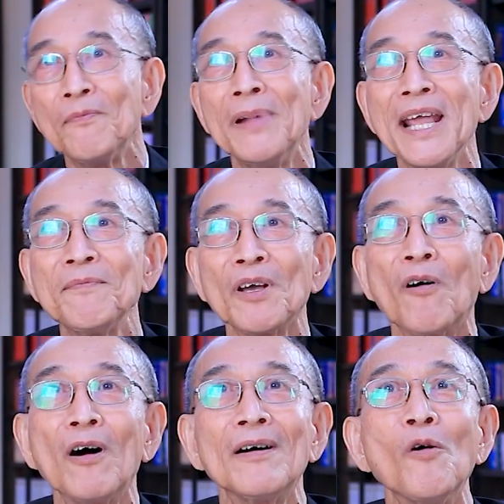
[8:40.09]
Blame
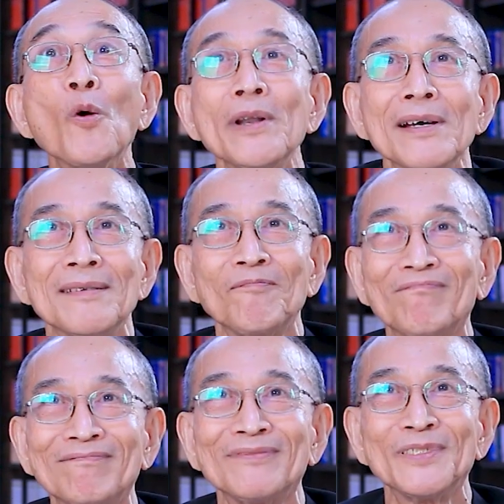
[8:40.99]
the owner
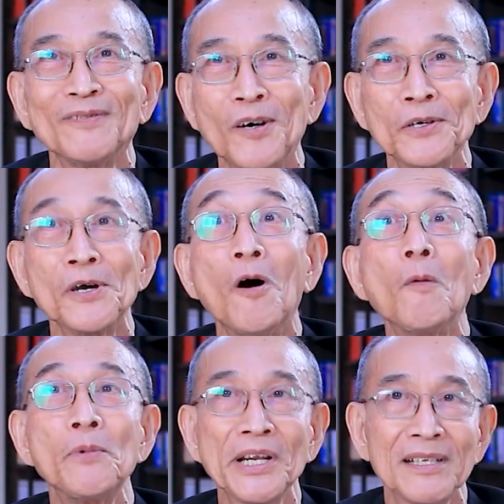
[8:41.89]
or the
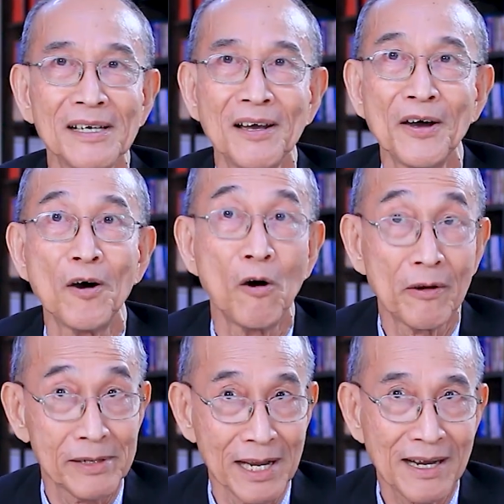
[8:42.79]
operator
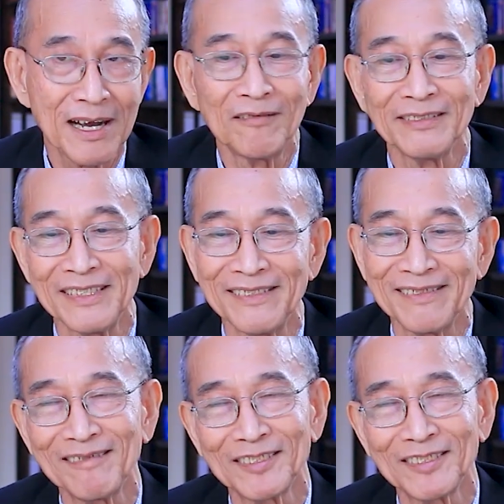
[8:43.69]
or the accountant.